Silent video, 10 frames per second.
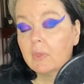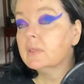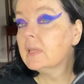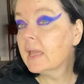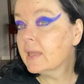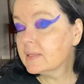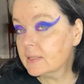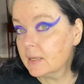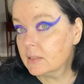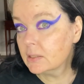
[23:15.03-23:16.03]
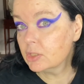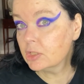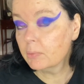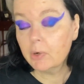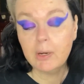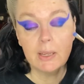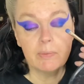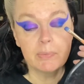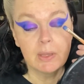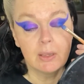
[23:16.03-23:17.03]
It's nice and shimmery.
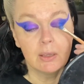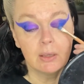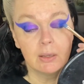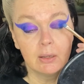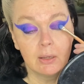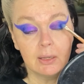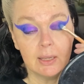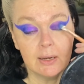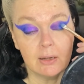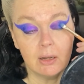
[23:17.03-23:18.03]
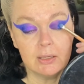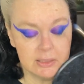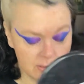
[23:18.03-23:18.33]
Again, I call these,